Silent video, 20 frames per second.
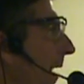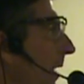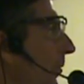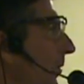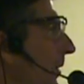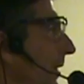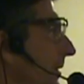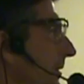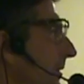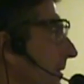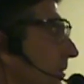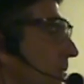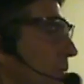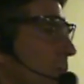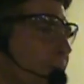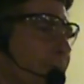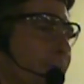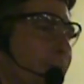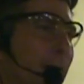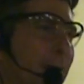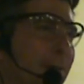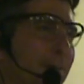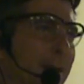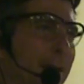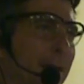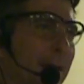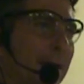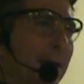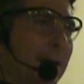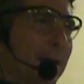don't we use this tool for
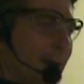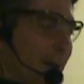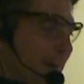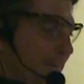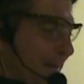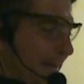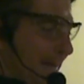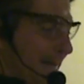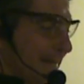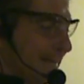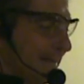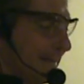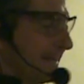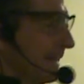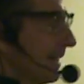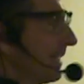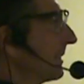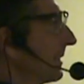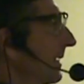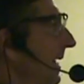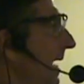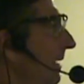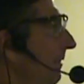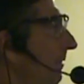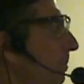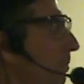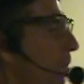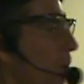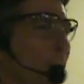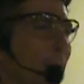everything? Because it doesn't have
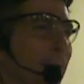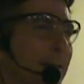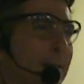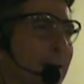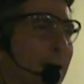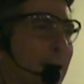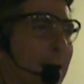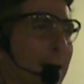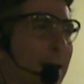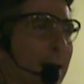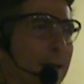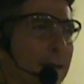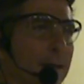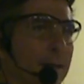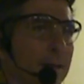a point on it.